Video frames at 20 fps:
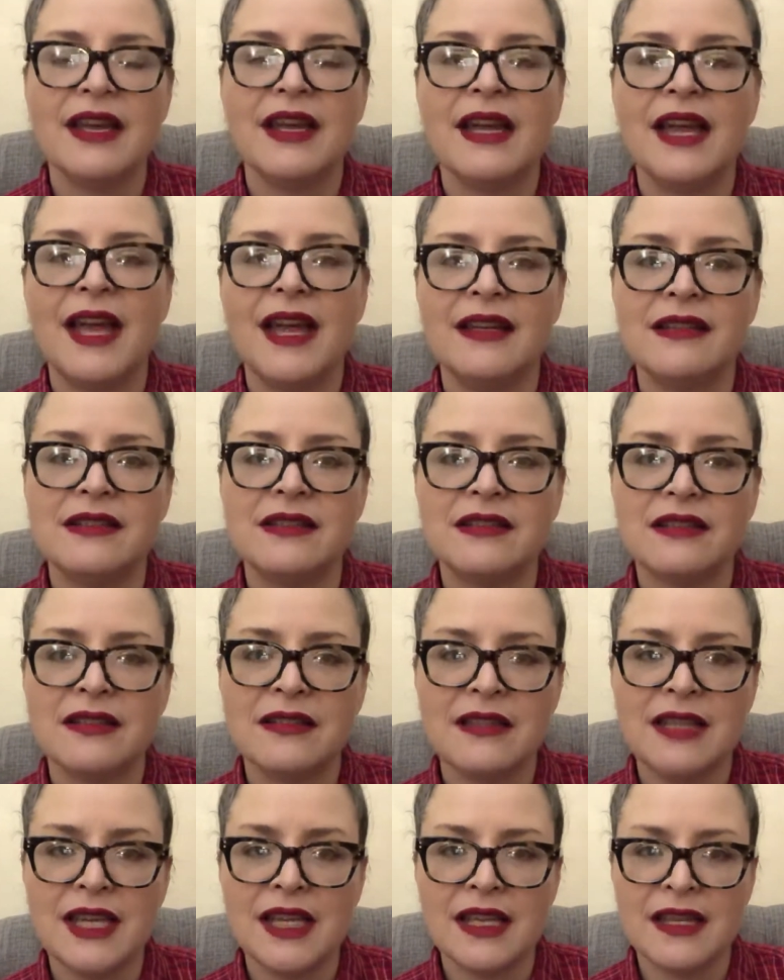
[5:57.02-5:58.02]
and
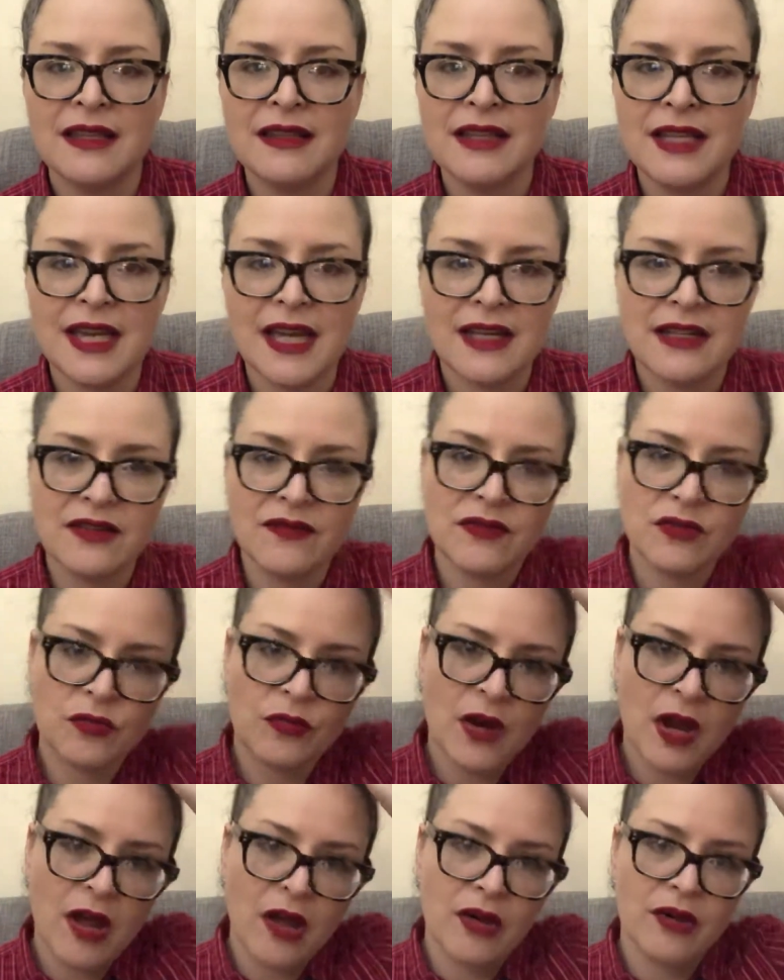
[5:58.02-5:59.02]
the end of the
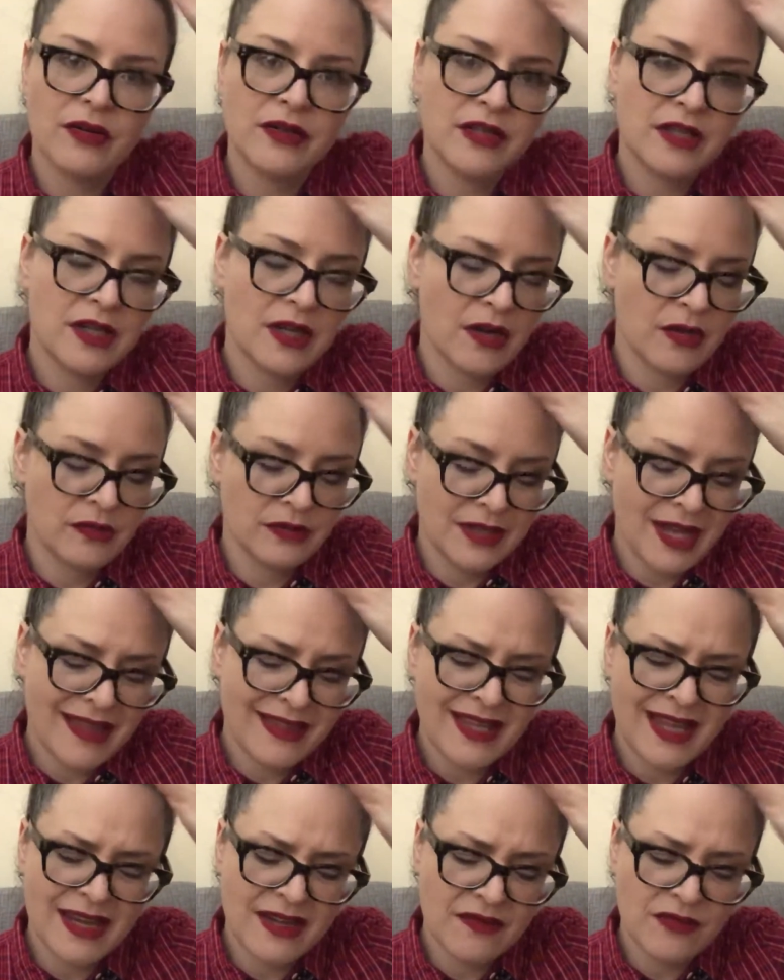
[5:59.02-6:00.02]
road. You know, not
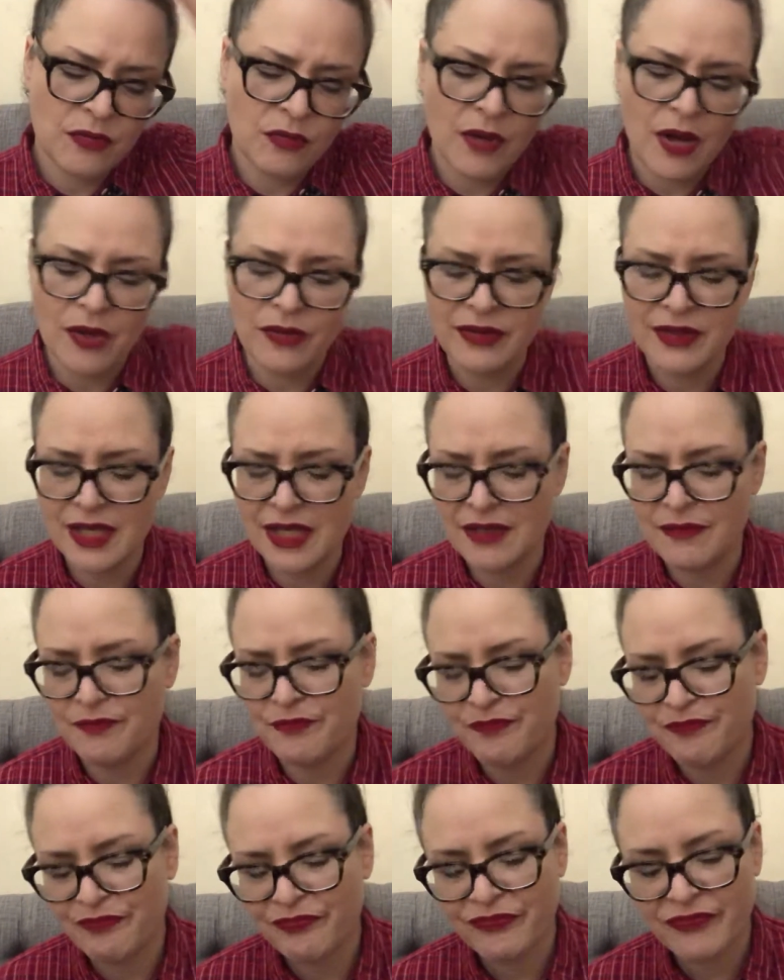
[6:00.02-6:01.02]
the end of the road.
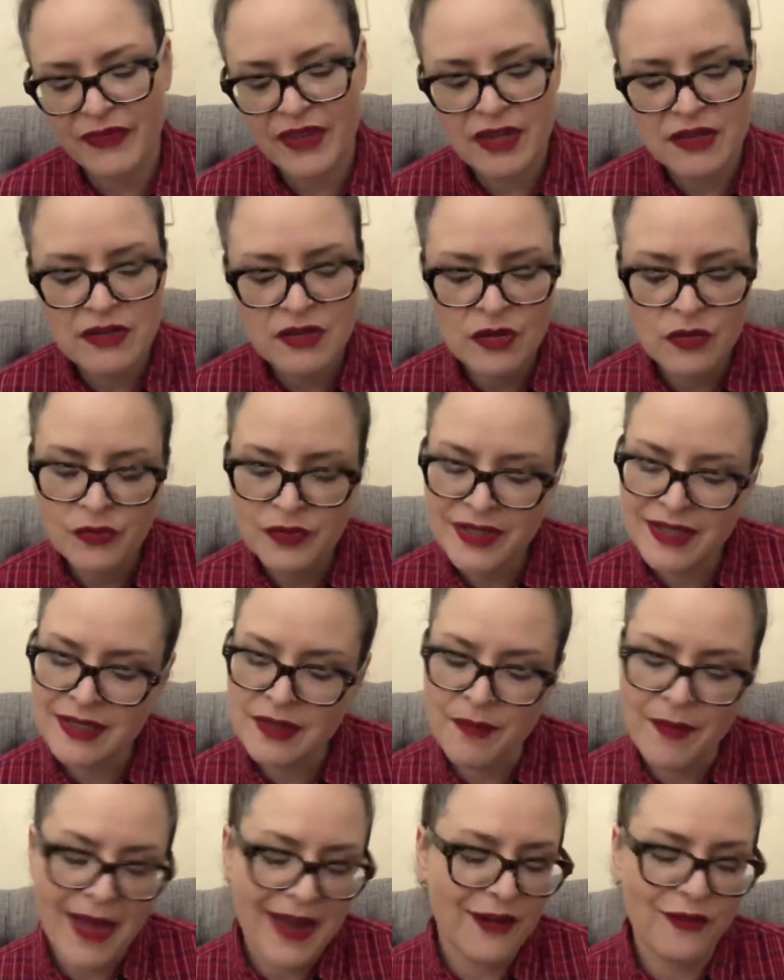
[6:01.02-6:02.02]
What's the
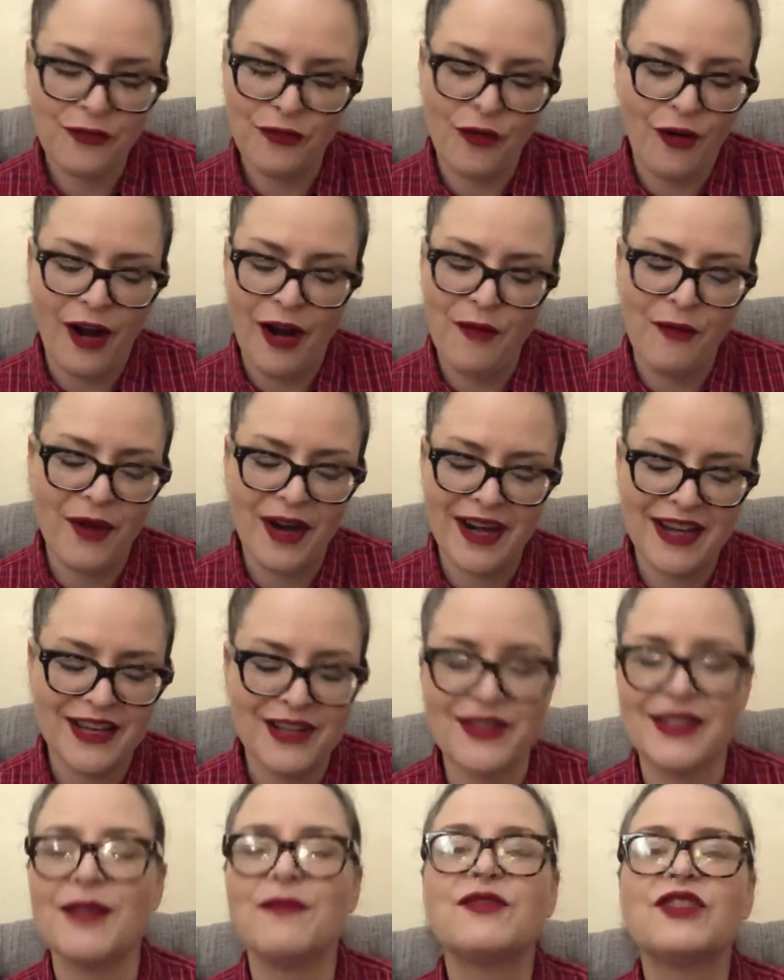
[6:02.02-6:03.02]
metaphor I want to use? I'm